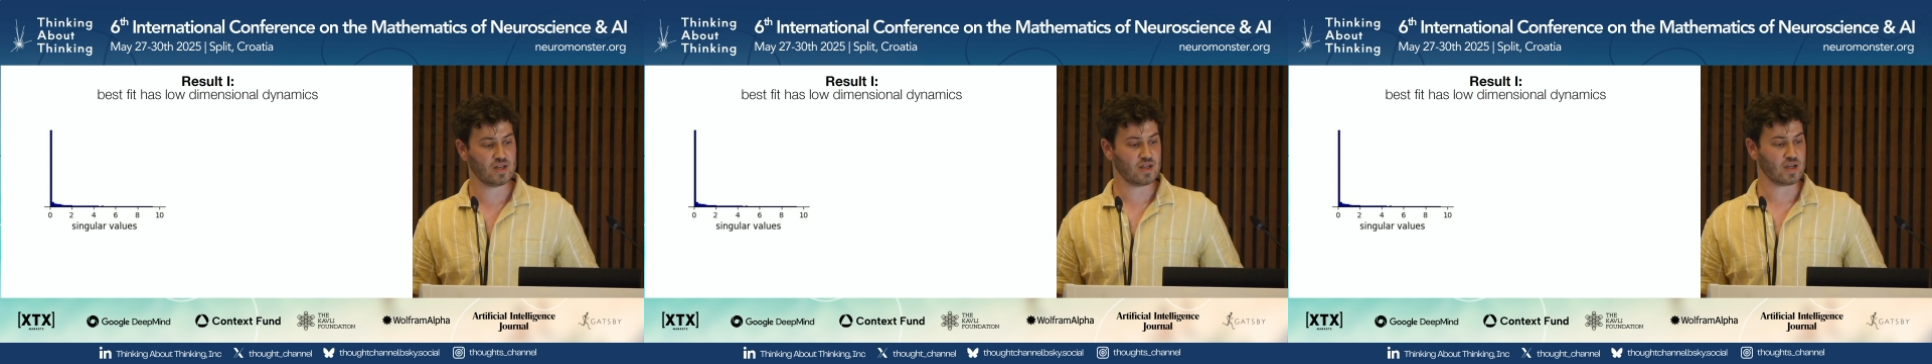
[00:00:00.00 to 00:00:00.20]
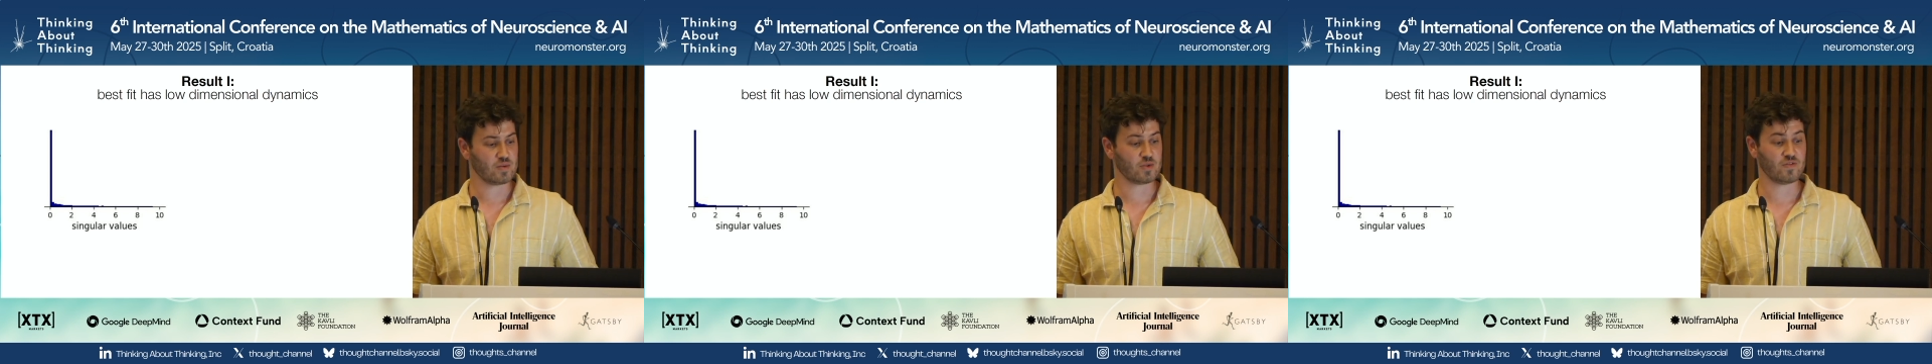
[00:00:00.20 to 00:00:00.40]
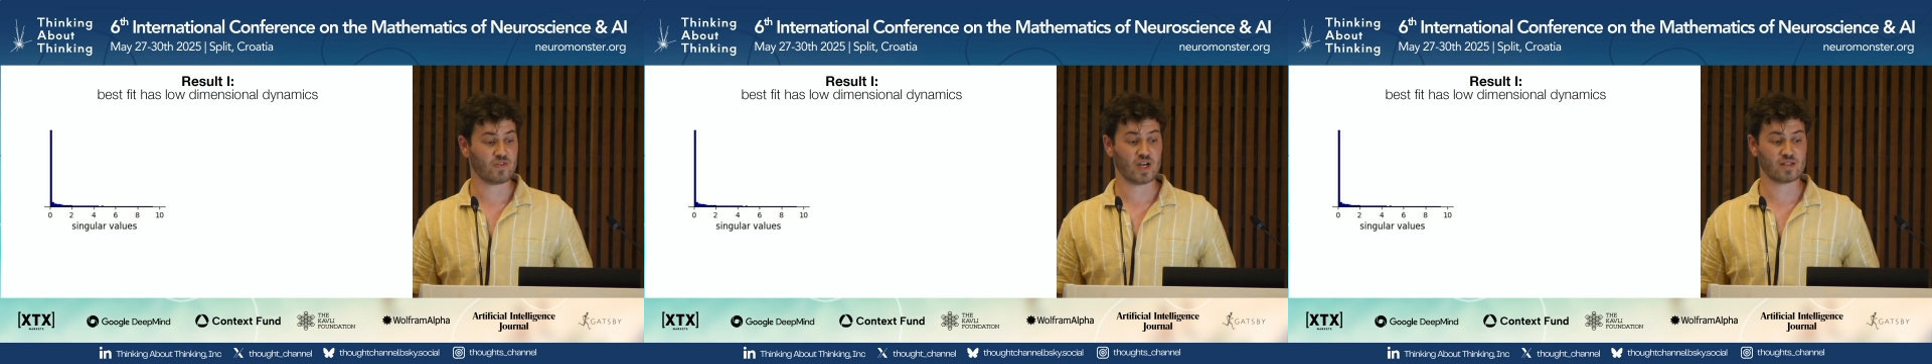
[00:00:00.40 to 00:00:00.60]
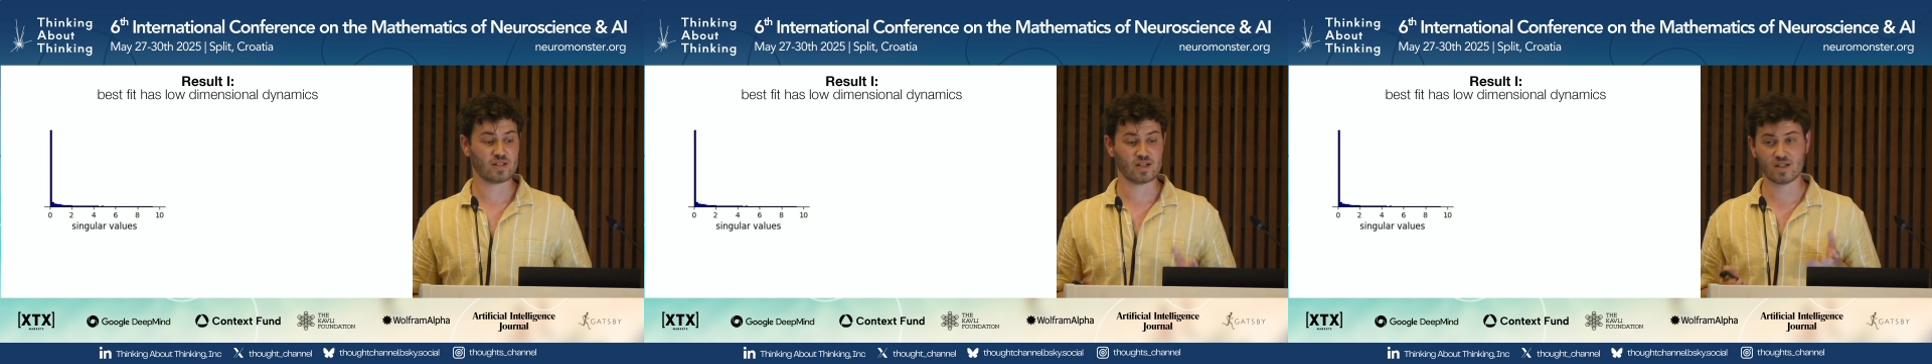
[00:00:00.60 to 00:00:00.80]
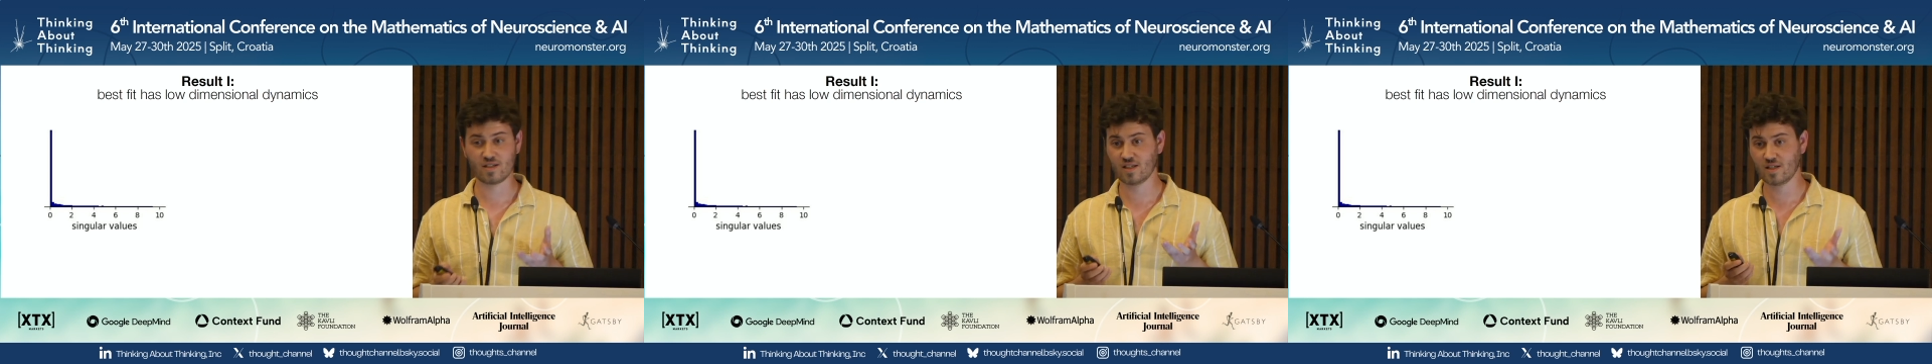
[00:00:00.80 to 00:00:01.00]
and we find
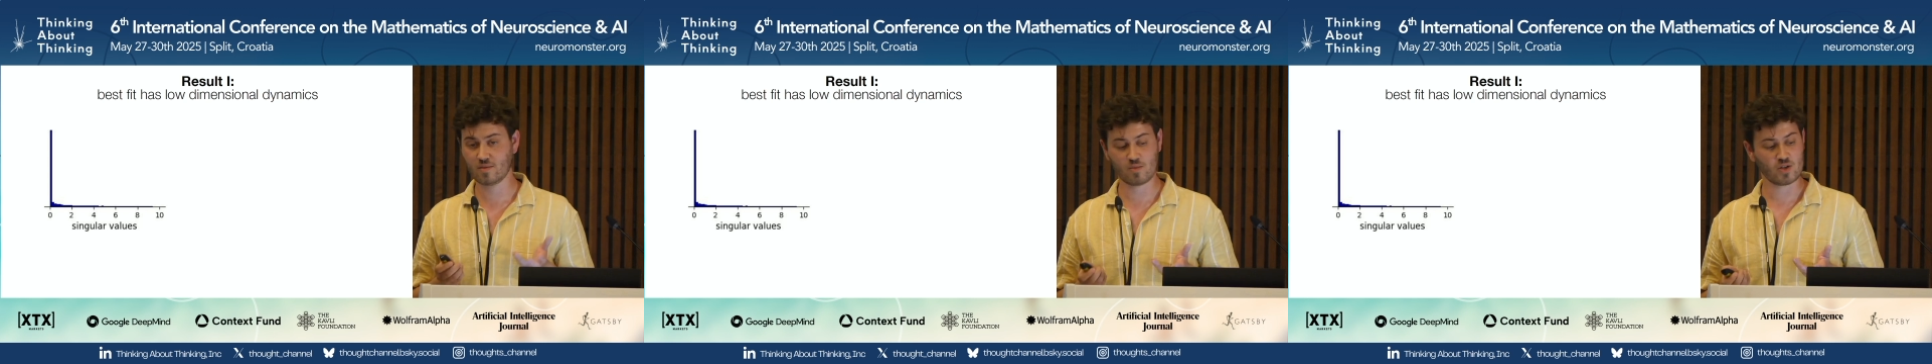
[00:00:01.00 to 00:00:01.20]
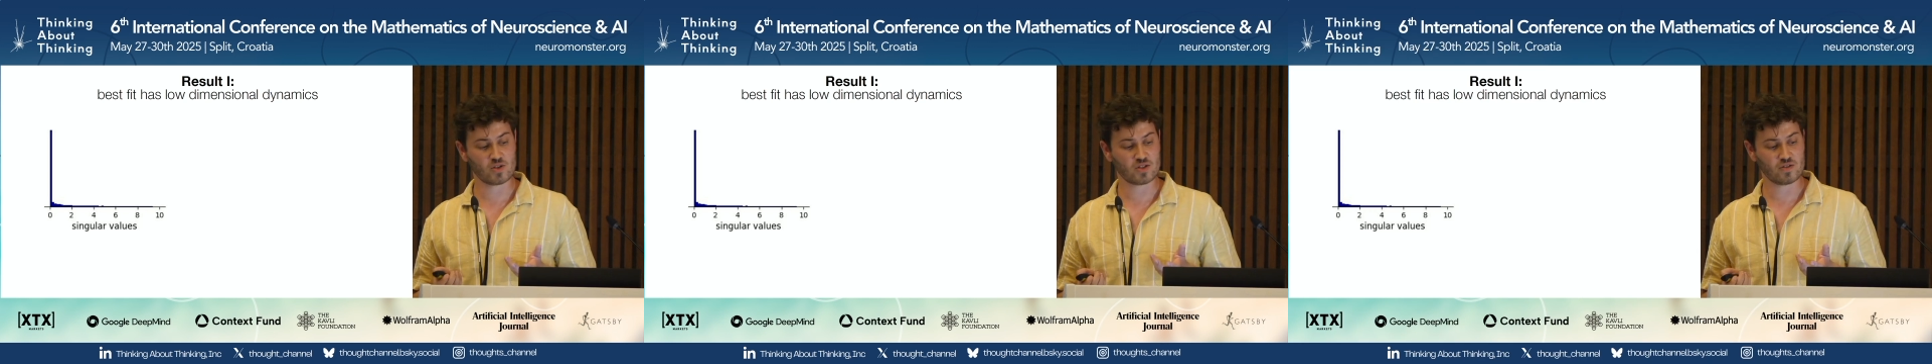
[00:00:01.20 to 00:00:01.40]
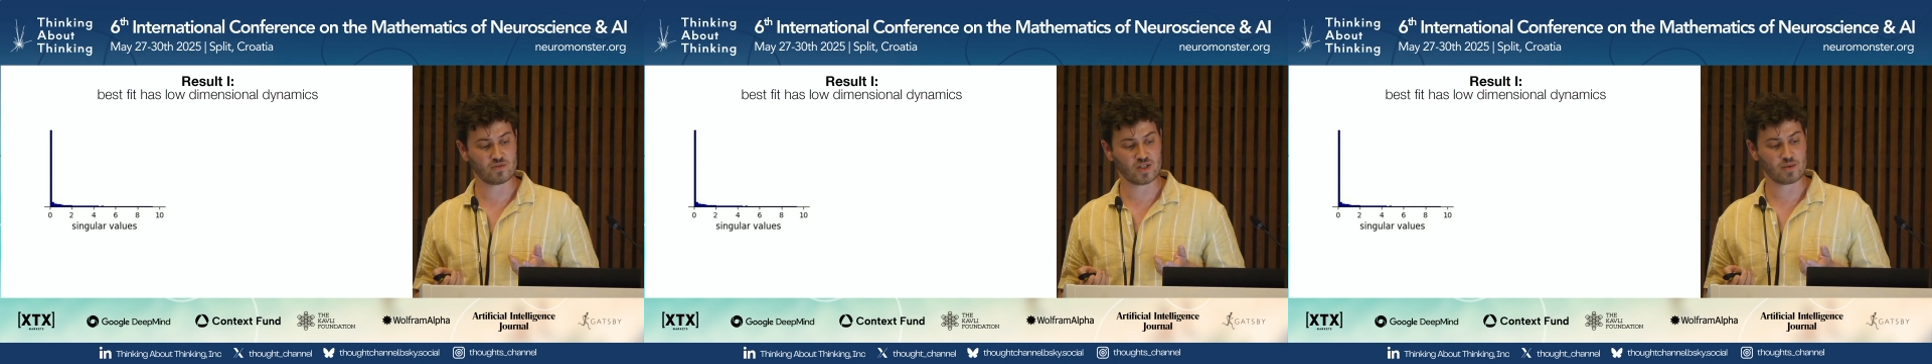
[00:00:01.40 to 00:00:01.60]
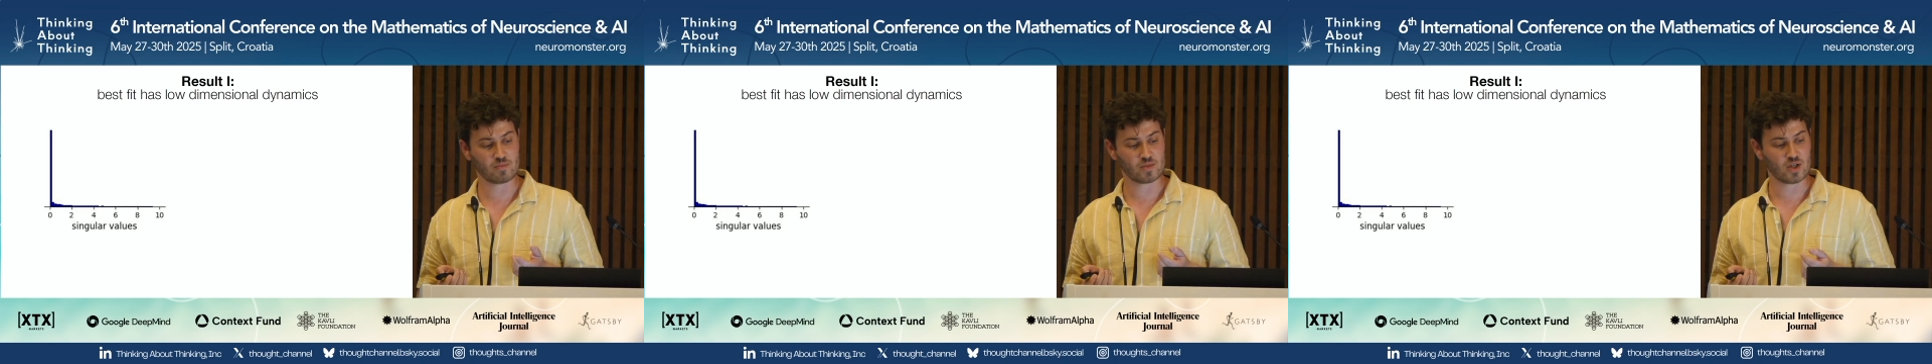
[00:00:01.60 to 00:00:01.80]
that indeed most of them